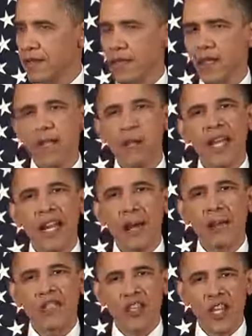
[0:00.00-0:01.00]
The Libyan
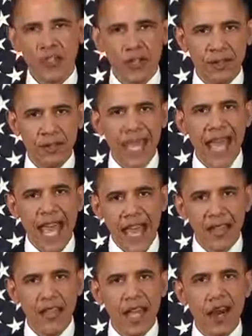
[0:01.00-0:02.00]
opposition
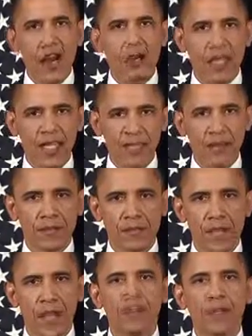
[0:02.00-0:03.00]
and the Arab League
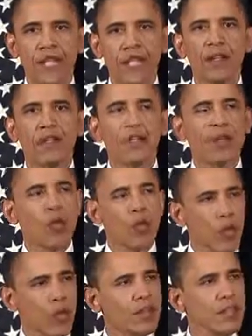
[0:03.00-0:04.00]
appealed to the
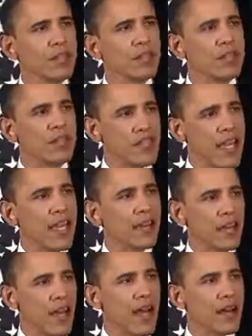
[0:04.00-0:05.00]
world to
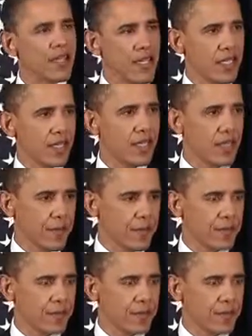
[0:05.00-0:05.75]
save lives in Libya.